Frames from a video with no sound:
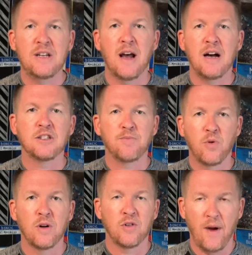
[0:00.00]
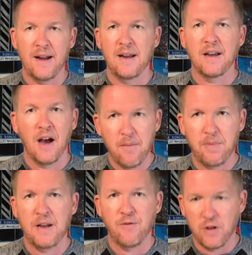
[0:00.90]
non-sport grading
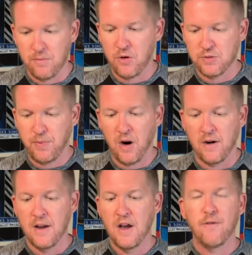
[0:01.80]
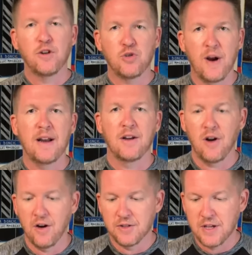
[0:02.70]
company for the most part for trading
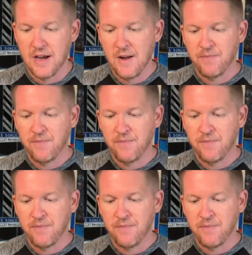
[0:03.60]
cards.